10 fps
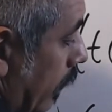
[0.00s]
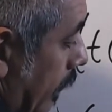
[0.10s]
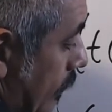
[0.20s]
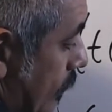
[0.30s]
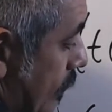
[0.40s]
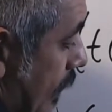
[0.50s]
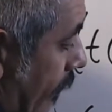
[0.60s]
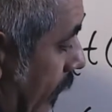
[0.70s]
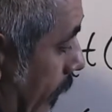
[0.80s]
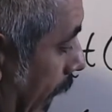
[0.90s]

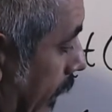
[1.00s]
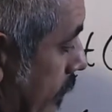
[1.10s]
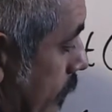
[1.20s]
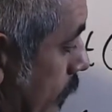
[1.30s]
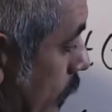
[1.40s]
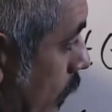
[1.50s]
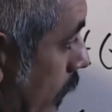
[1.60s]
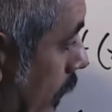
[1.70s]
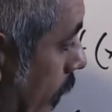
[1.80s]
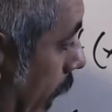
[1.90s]
7 minus 2
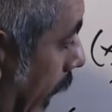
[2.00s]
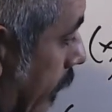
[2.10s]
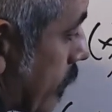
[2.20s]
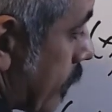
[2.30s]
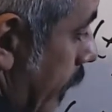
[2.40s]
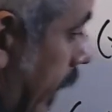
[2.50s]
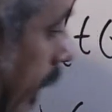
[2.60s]
minus 3.